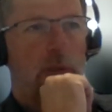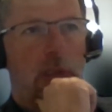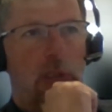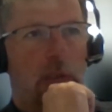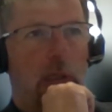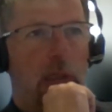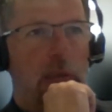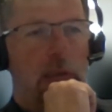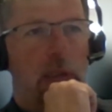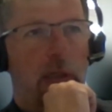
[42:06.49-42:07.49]
And then
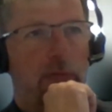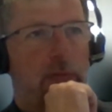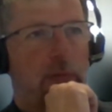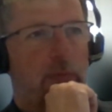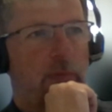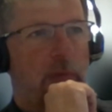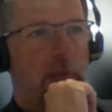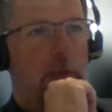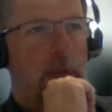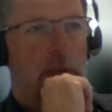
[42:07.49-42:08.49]
IETF, so for
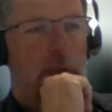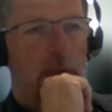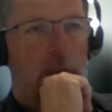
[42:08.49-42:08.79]
internet,